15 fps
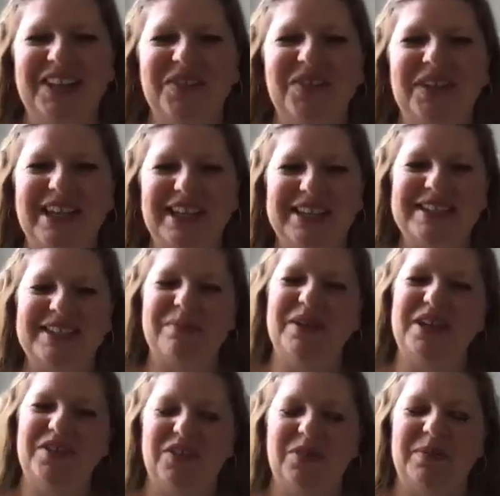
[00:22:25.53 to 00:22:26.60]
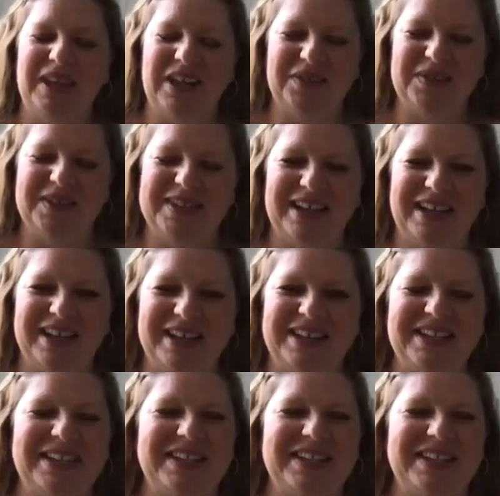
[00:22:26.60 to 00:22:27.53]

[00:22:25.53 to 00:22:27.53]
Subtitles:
you need somebody from the outside